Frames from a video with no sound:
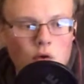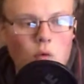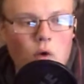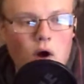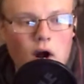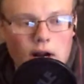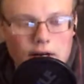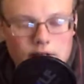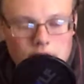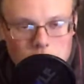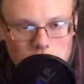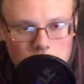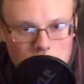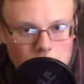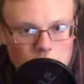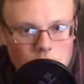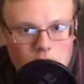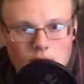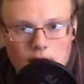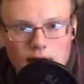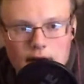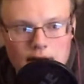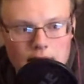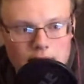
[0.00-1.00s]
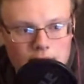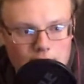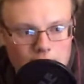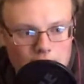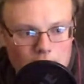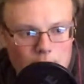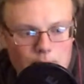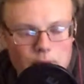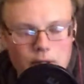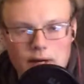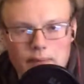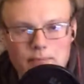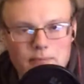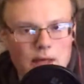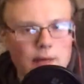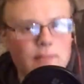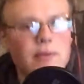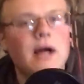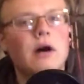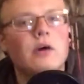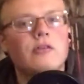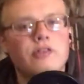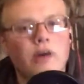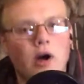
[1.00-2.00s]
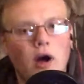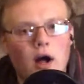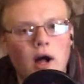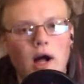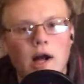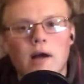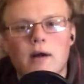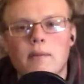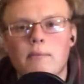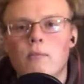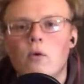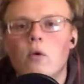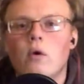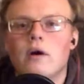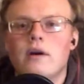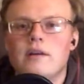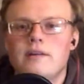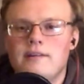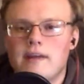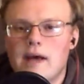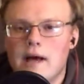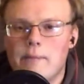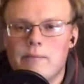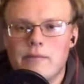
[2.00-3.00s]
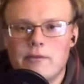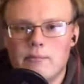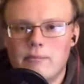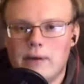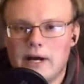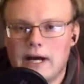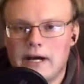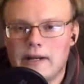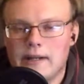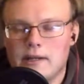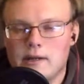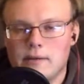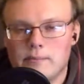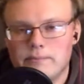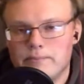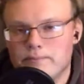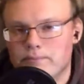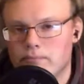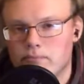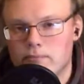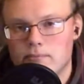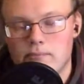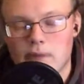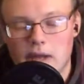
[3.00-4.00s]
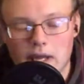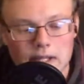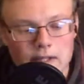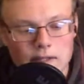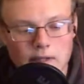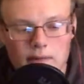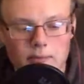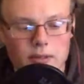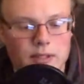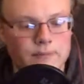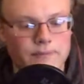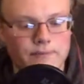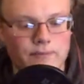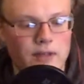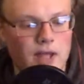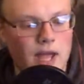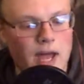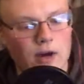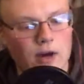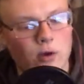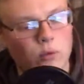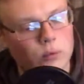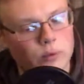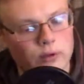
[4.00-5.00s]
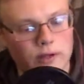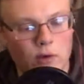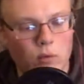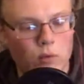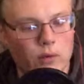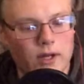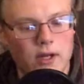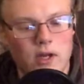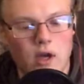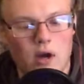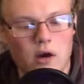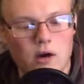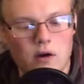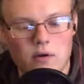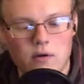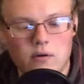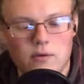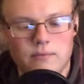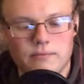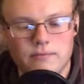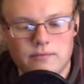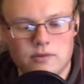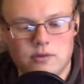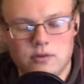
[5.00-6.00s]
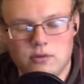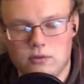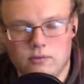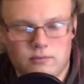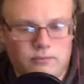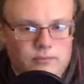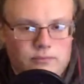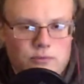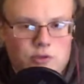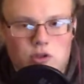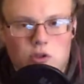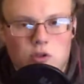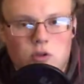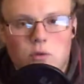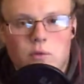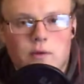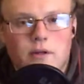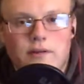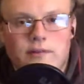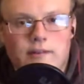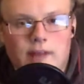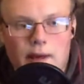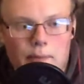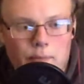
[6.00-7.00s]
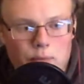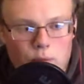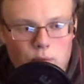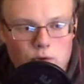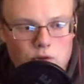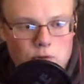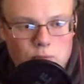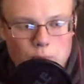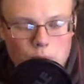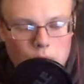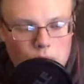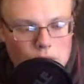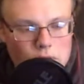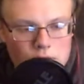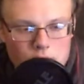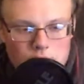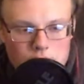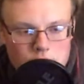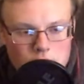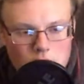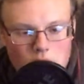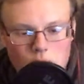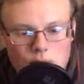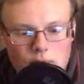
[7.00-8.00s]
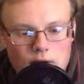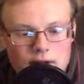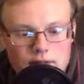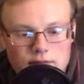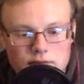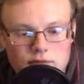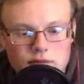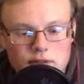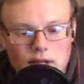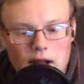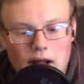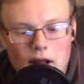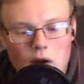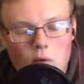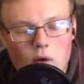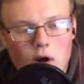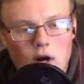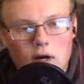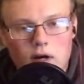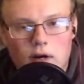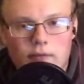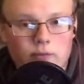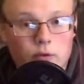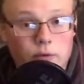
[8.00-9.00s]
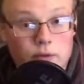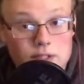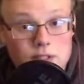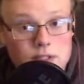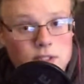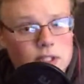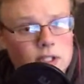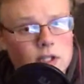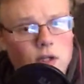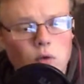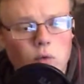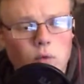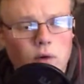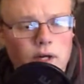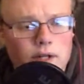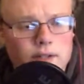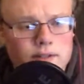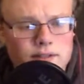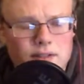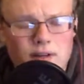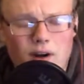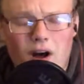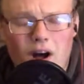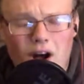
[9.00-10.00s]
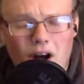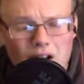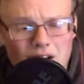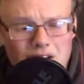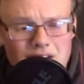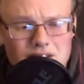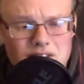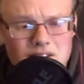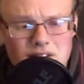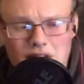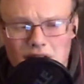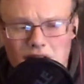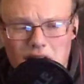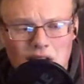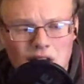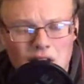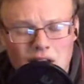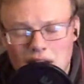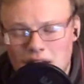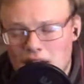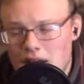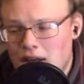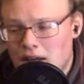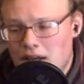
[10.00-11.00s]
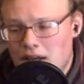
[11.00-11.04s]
watched it or anything, but maybe I'll talk more in depth about it. Mainly, I don't really want to go too in depth with spoilers on Rise of Skywalker. I've only seen it once, and honestly,